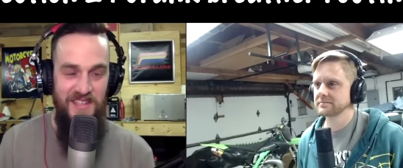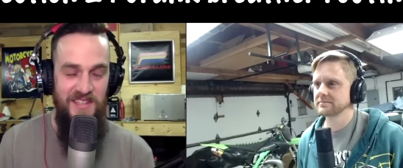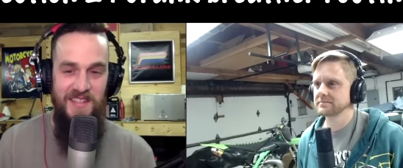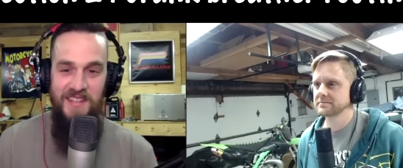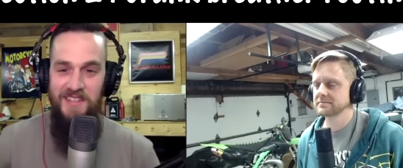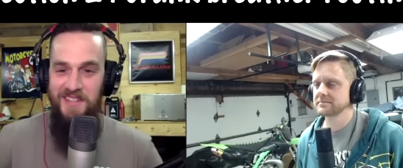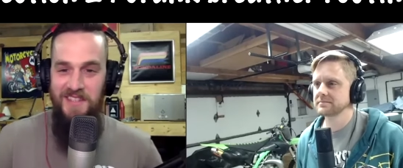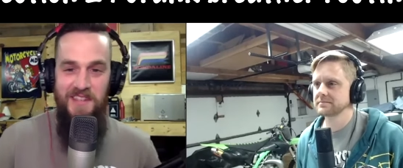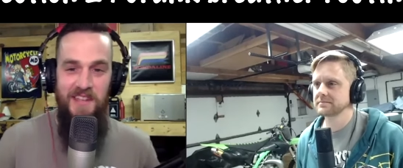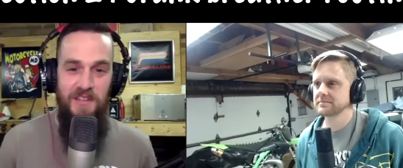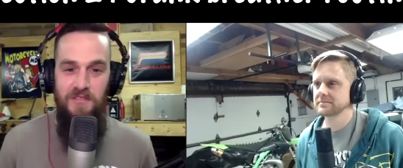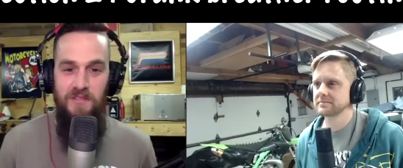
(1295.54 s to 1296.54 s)
Speaker 1: It's just the
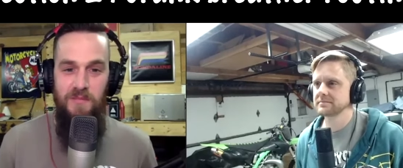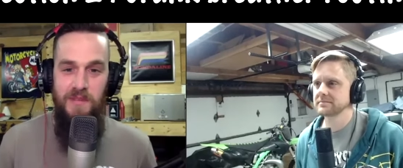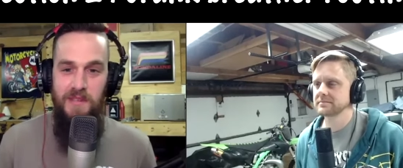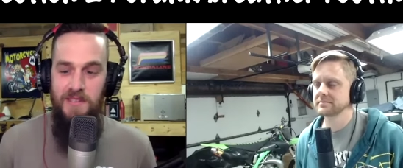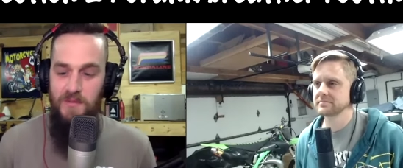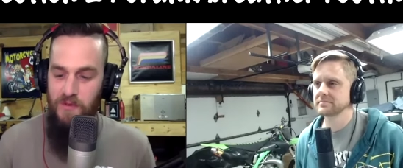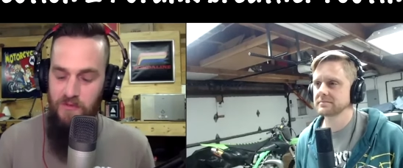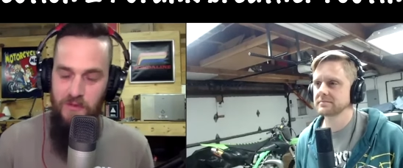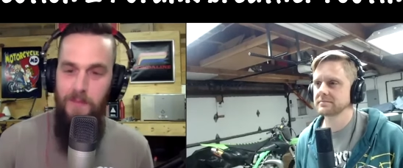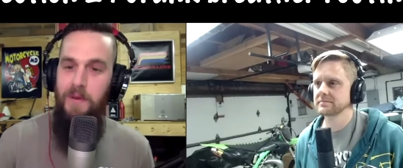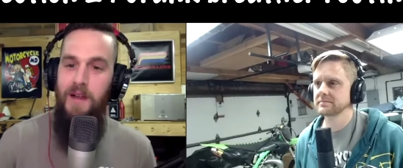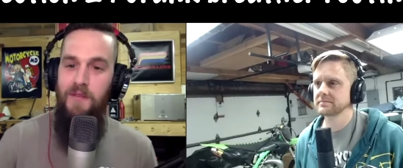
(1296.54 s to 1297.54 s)
nature of the beast. You want to run
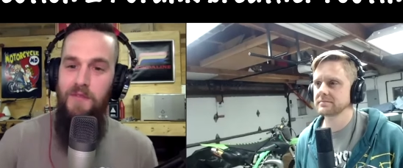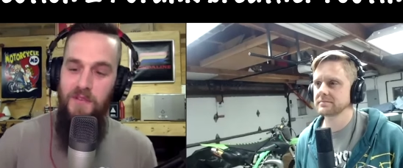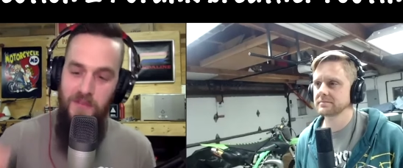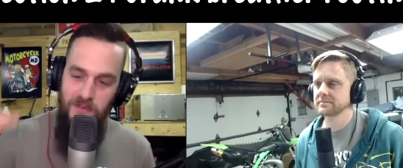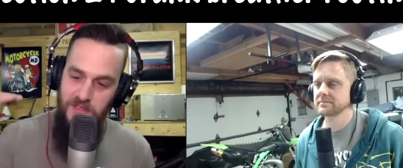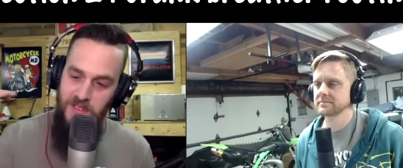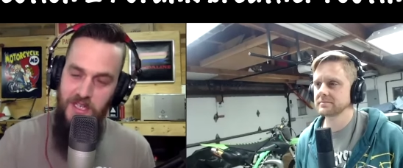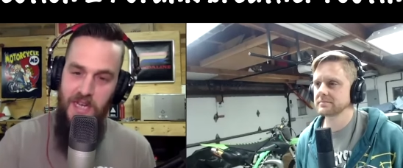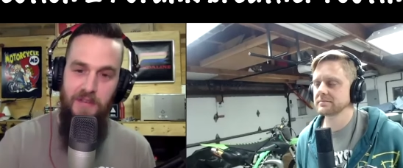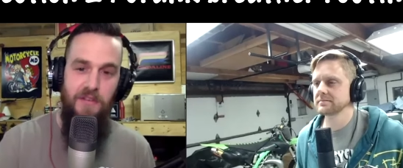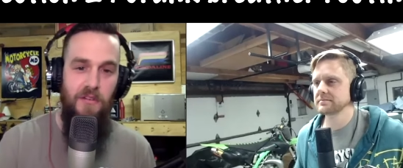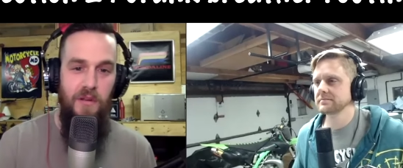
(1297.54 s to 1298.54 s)
pod filters, you're going to have a
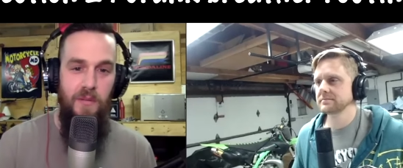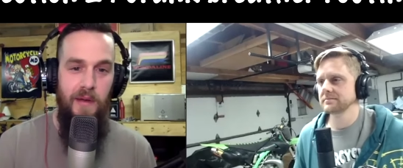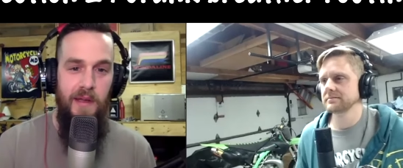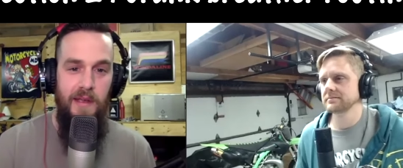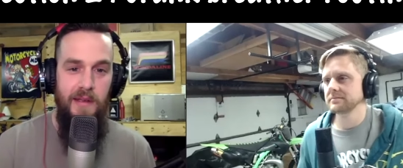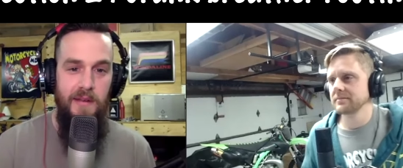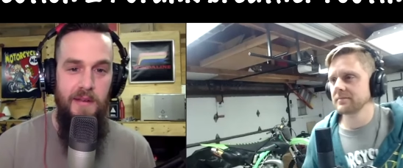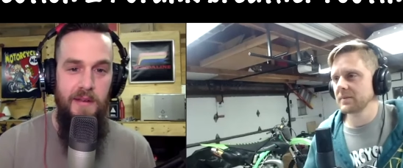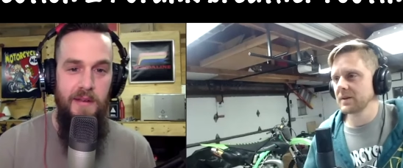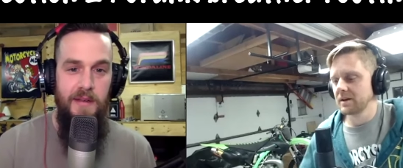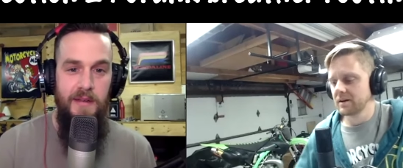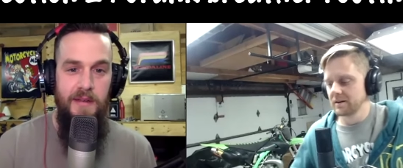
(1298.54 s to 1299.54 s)
dirty bike.
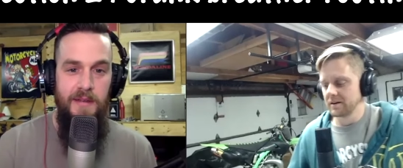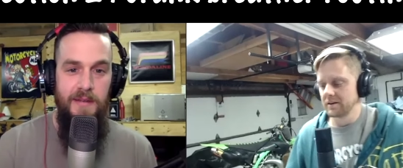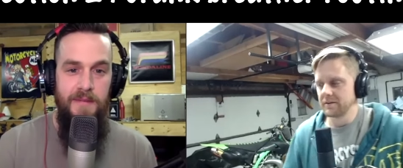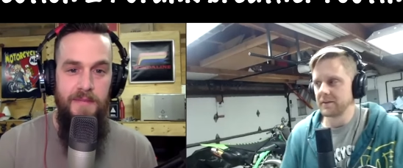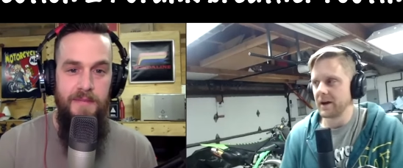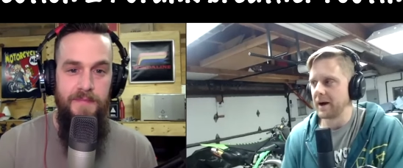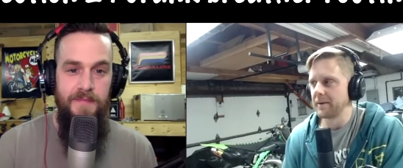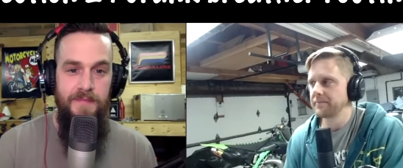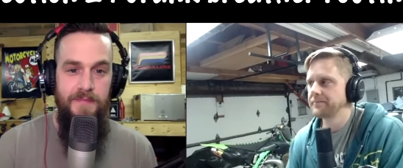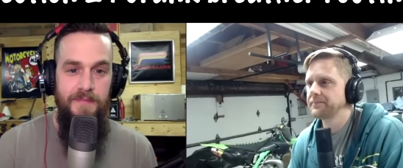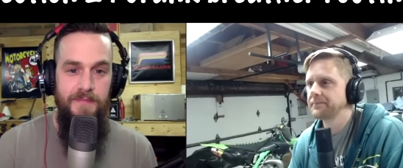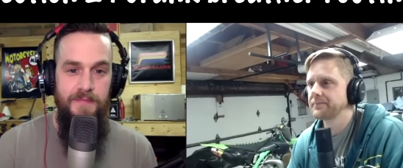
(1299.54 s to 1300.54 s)
Yeah.
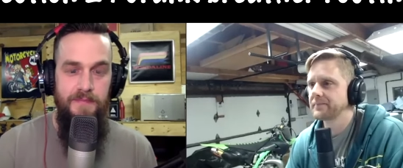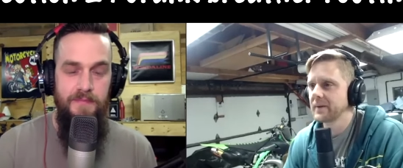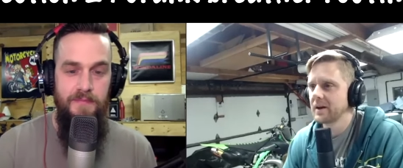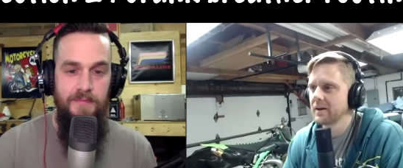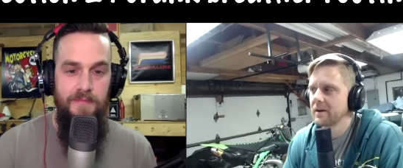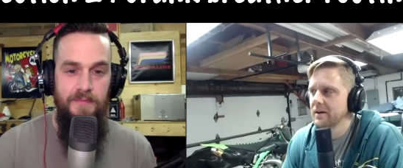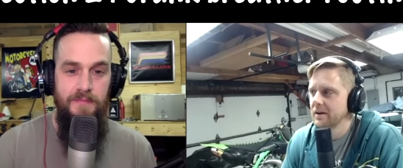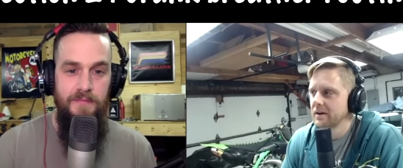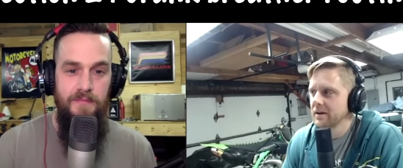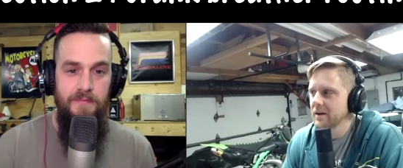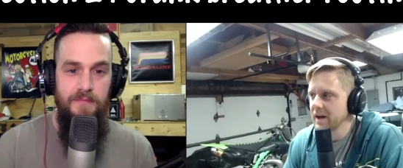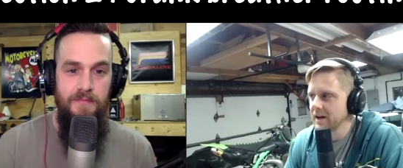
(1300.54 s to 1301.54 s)

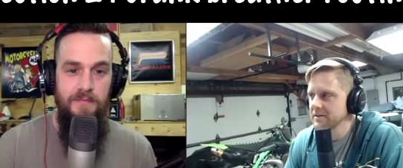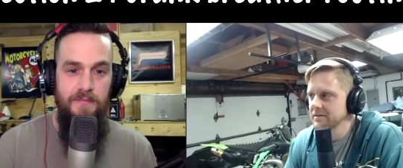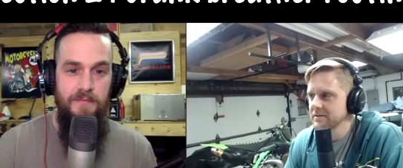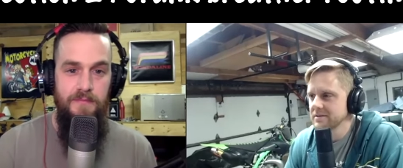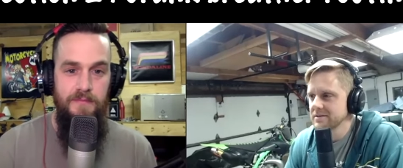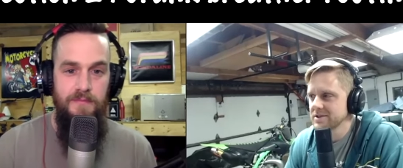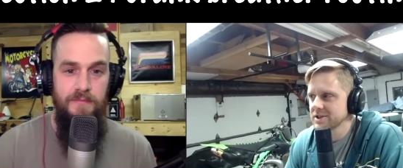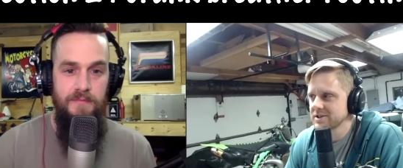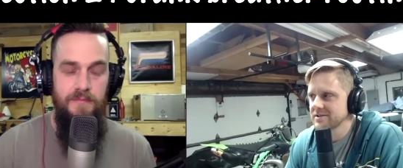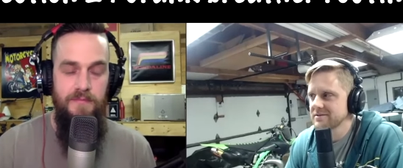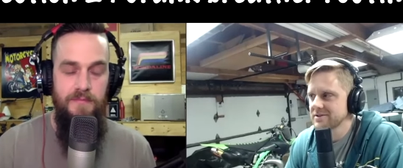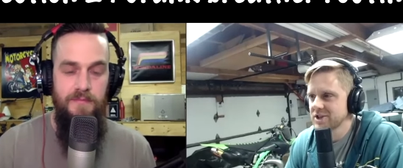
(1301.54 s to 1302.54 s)
Speaker 2: And
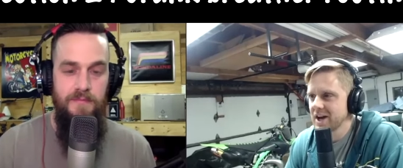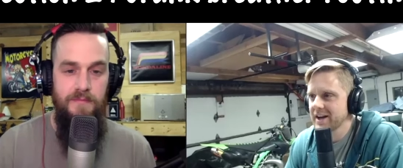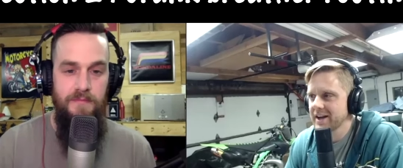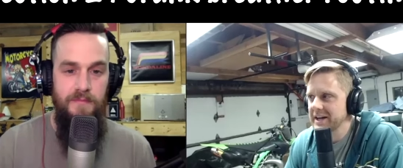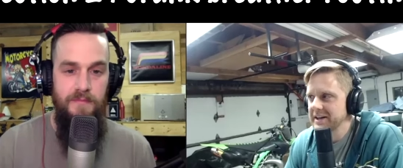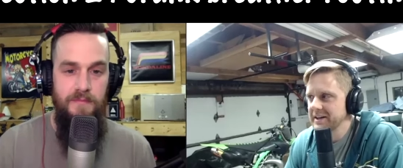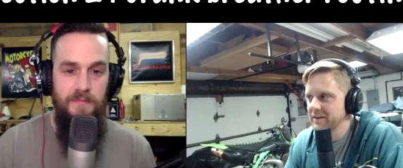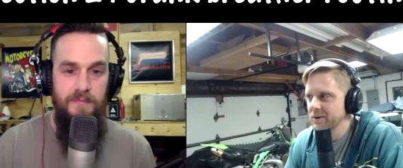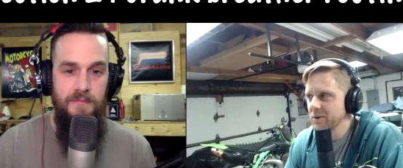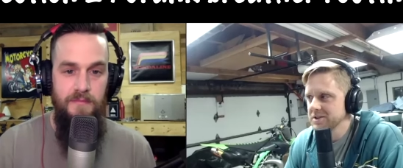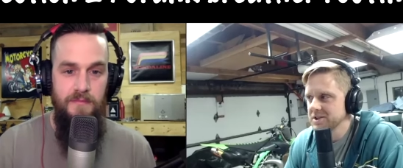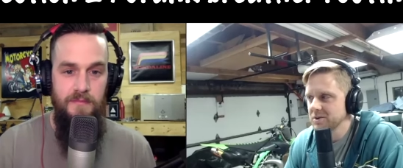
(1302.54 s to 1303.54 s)
just check on it every
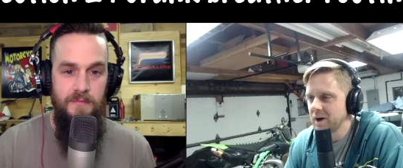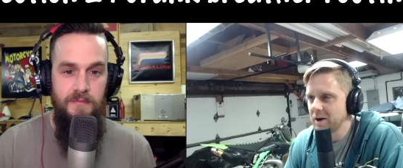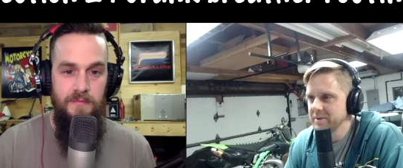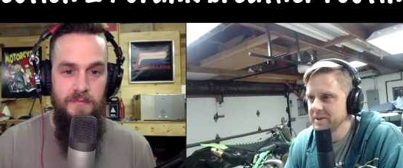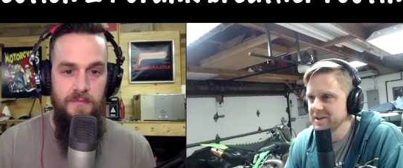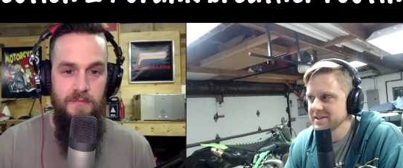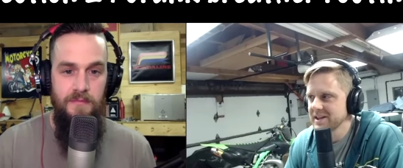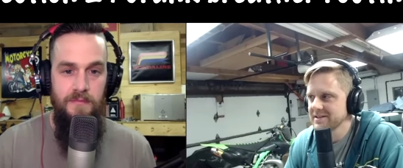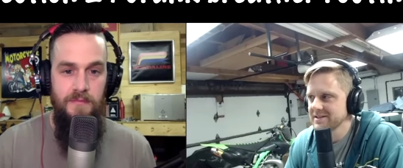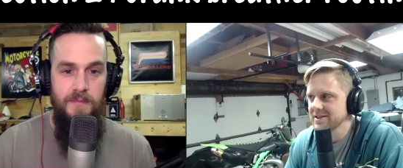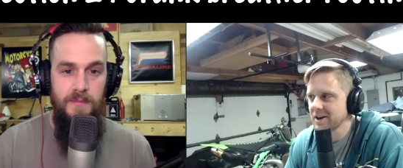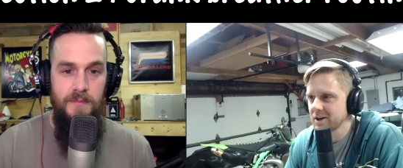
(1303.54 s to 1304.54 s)
once in a while because that
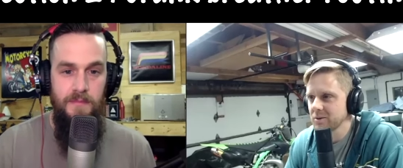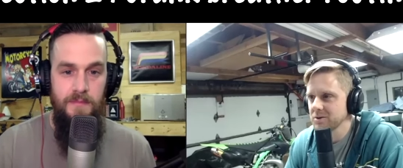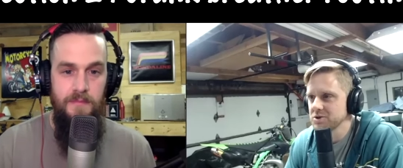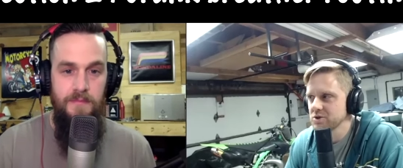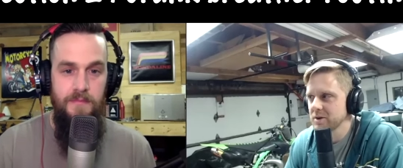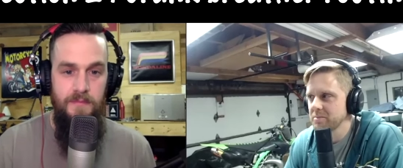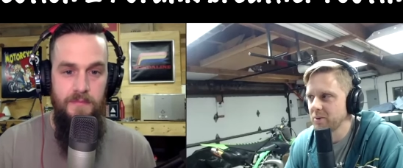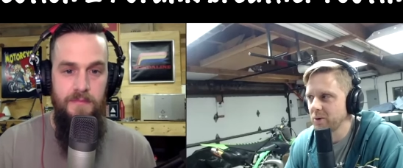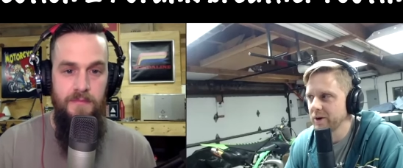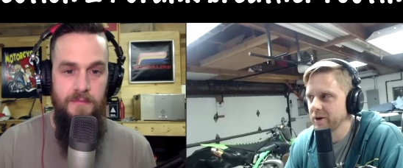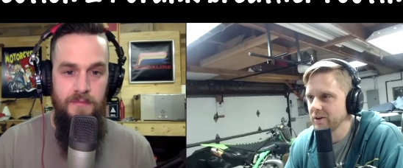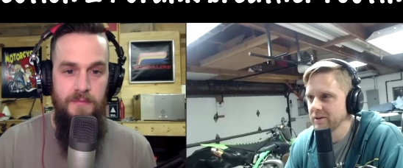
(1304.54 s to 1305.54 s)
sucker will drip
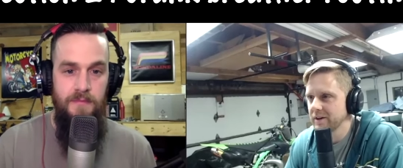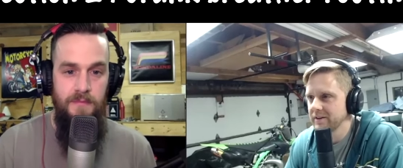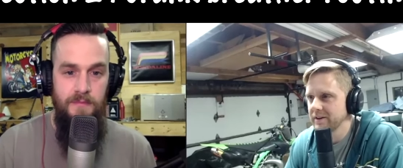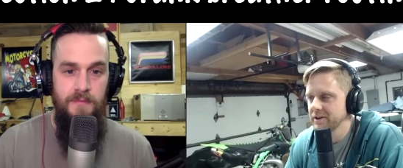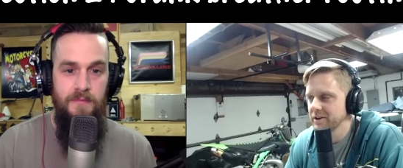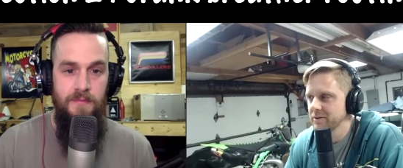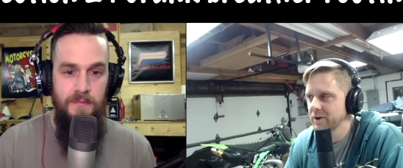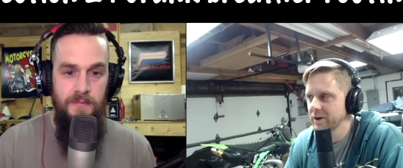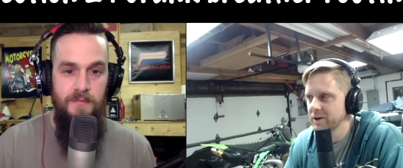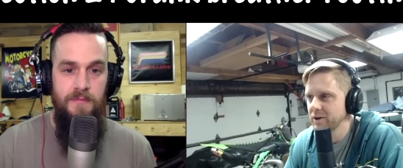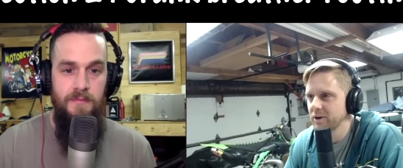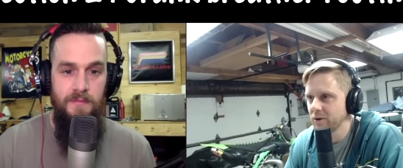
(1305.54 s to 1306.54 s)
oil and then you're
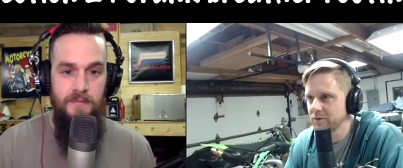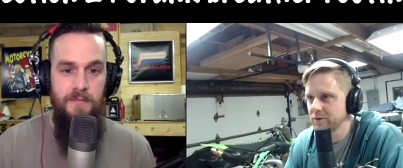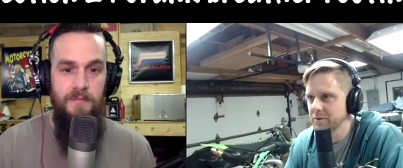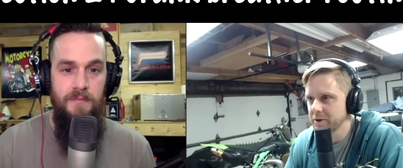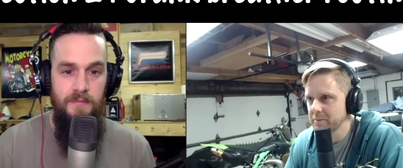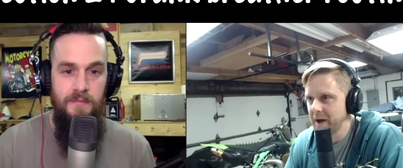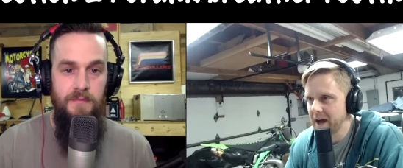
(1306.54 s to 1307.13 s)
running it over with your back